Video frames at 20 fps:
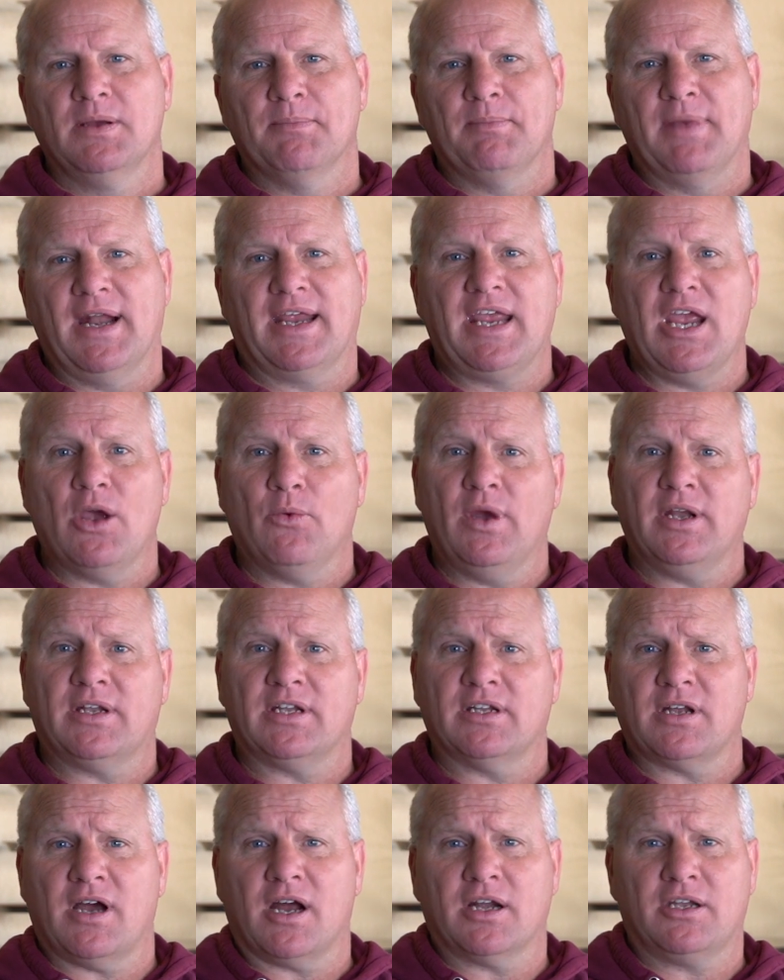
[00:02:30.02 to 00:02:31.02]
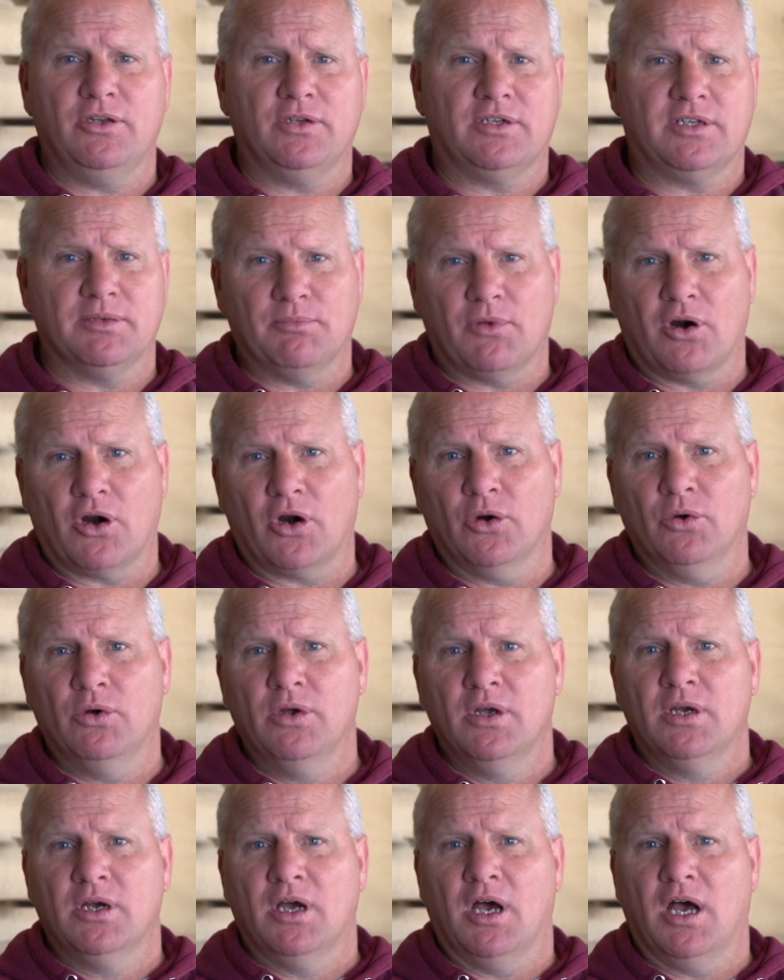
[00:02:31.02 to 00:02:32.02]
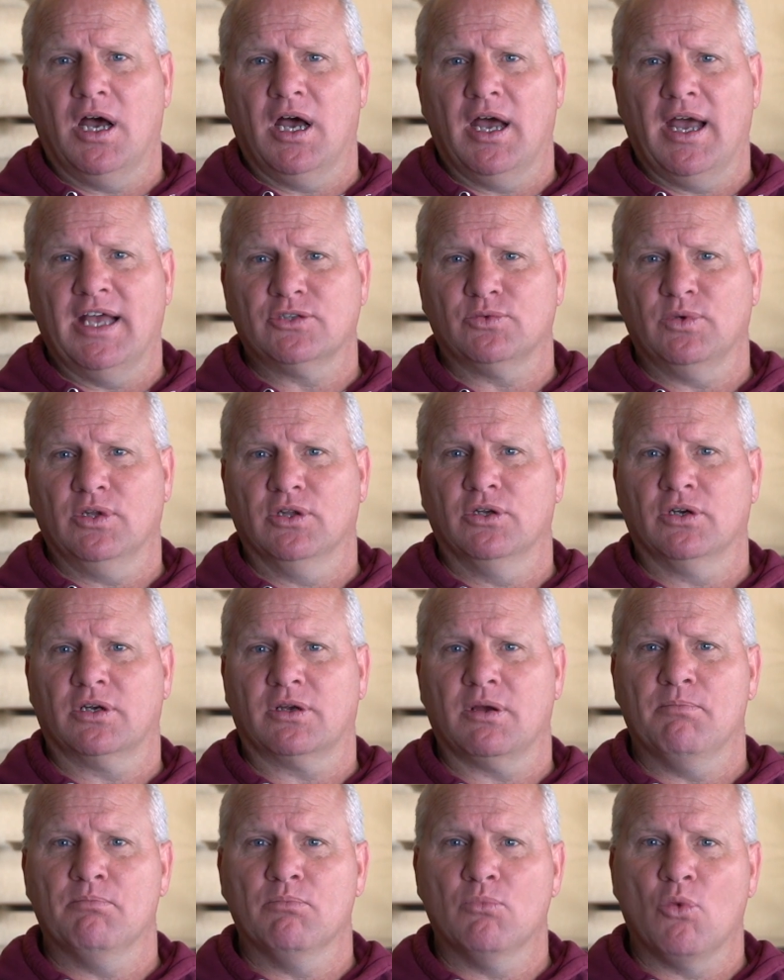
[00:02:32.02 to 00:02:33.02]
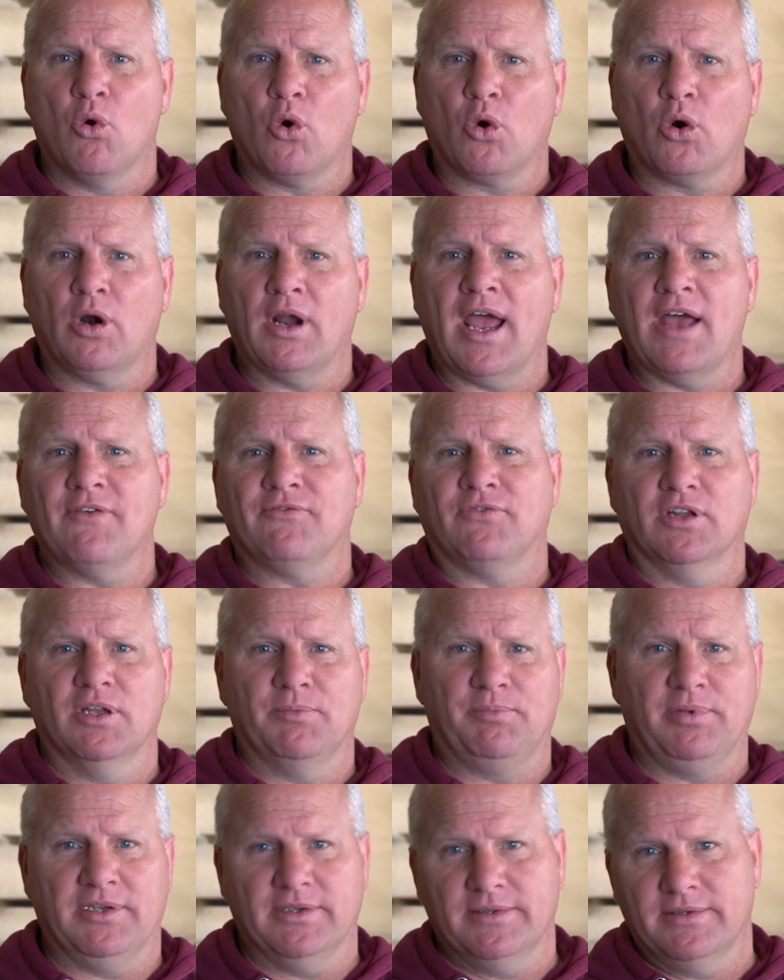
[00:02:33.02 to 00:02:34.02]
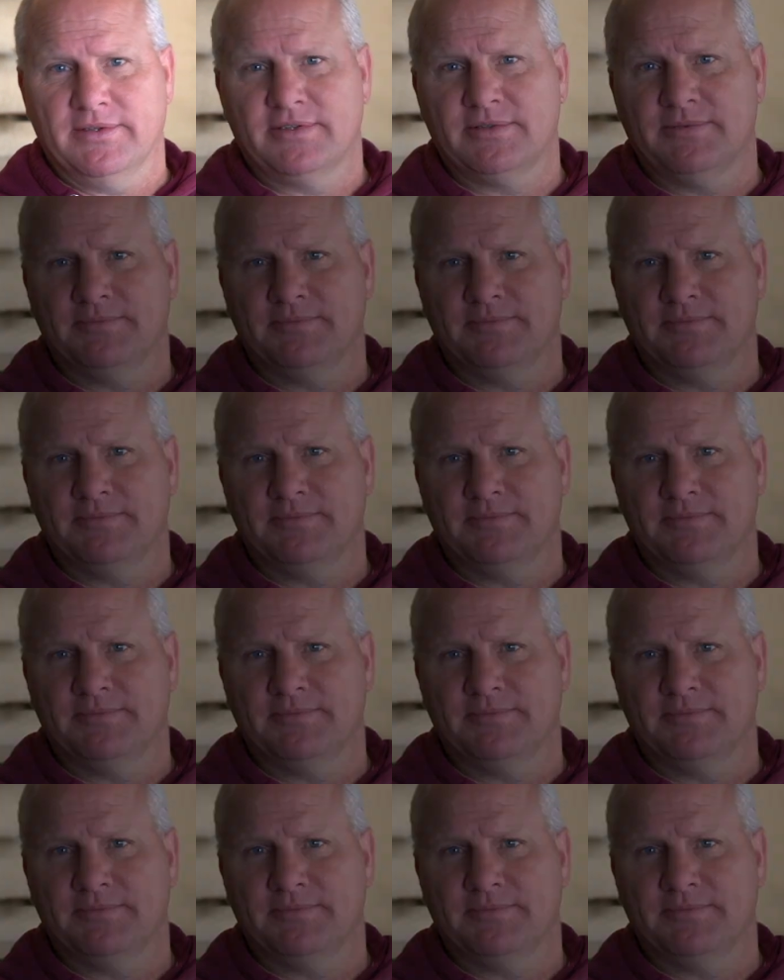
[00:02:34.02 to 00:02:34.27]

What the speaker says: And I can't wait to talk to you tomorrow as we look more at Philippians.